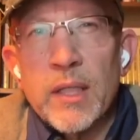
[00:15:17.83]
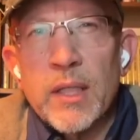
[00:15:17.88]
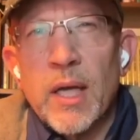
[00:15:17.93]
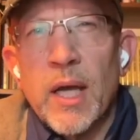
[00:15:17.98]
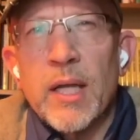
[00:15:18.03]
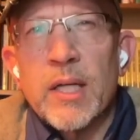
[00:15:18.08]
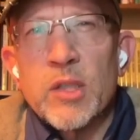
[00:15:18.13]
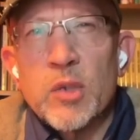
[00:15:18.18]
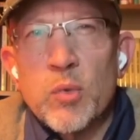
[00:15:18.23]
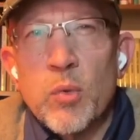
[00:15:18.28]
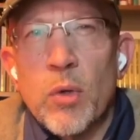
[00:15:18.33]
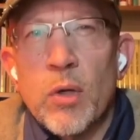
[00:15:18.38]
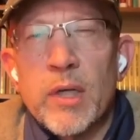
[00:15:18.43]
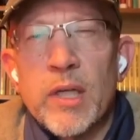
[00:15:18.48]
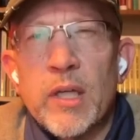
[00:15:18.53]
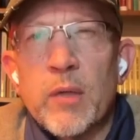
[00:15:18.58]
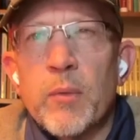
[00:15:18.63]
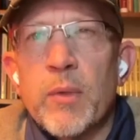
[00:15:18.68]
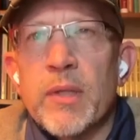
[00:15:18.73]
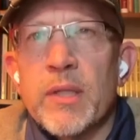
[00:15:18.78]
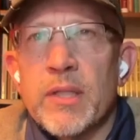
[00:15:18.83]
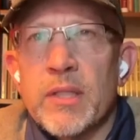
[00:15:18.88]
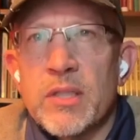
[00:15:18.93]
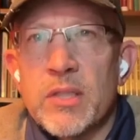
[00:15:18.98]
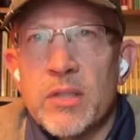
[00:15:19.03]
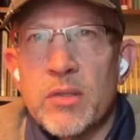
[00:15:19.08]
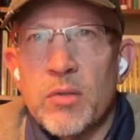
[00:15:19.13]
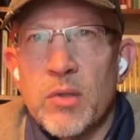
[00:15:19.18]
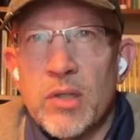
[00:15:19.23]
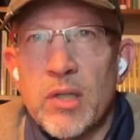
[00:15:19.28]
God is walking with
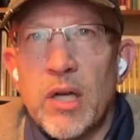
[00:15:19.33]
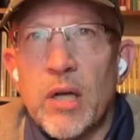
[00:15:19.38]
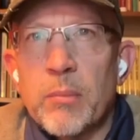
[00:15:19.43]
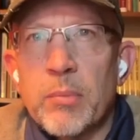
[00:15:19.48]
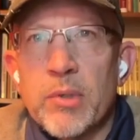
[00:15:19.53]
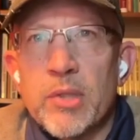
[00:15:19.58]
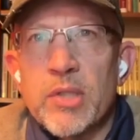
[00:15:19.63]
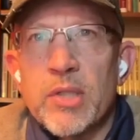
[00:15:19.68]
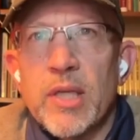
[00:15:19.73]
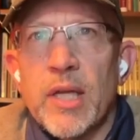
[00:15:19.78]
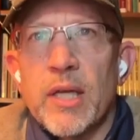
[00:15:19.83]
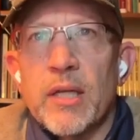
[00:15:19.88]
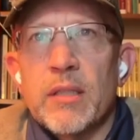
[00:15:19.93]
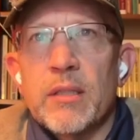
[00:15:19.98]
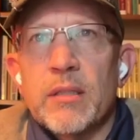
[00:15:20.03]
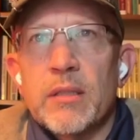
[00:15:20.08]
us to accomplish that.